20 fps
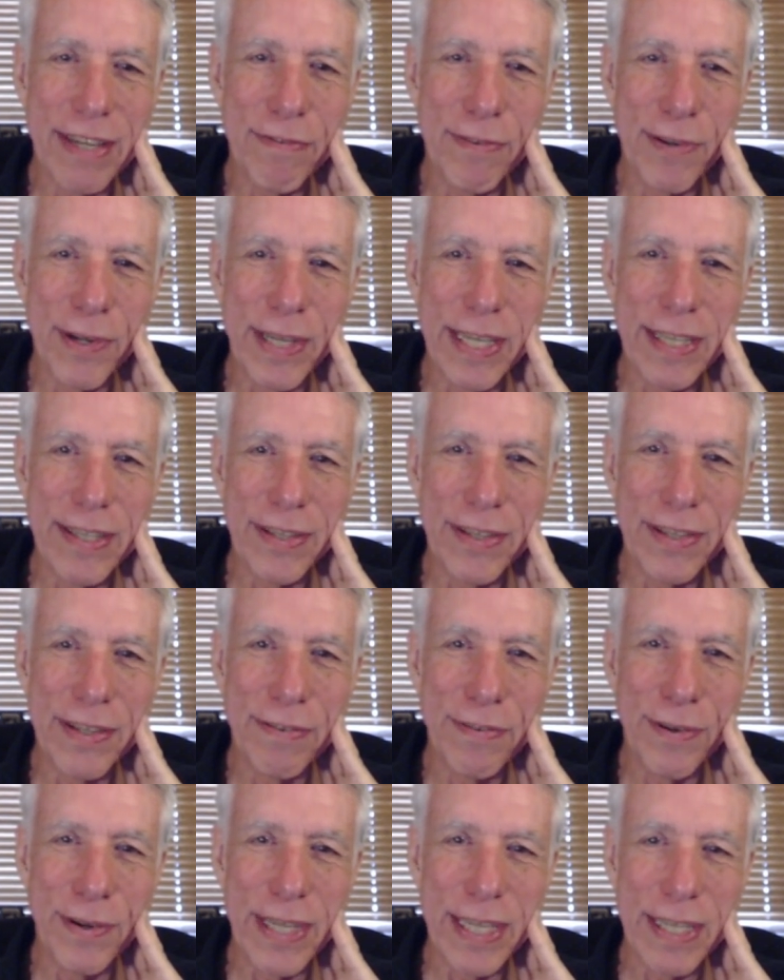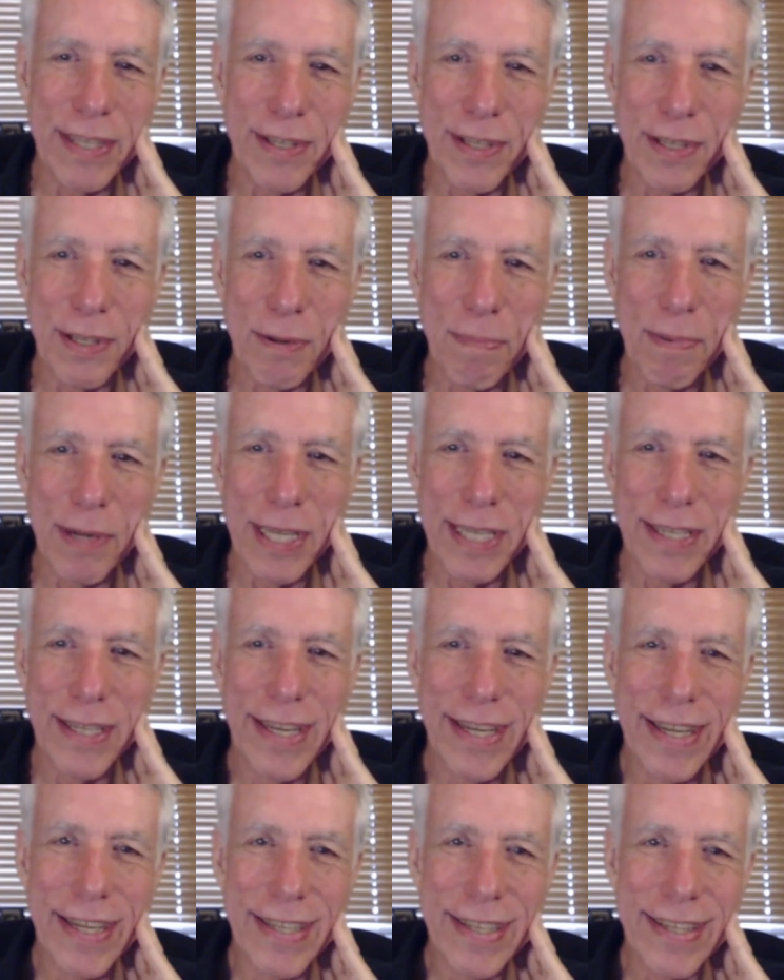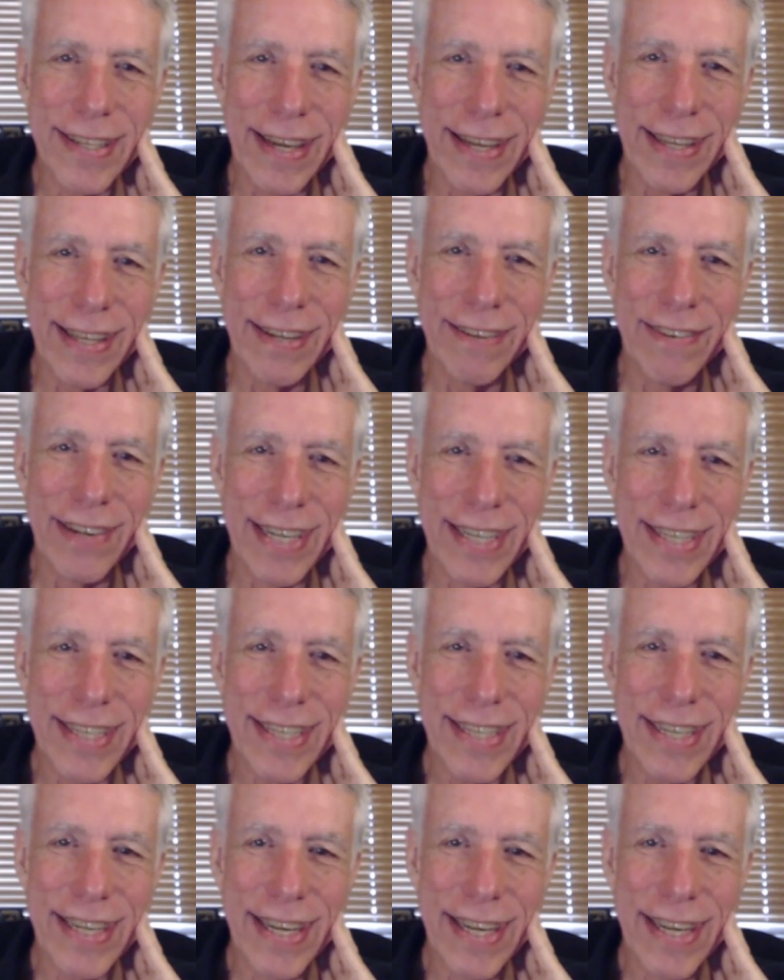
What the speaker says: 42 to 42, but slightly worse.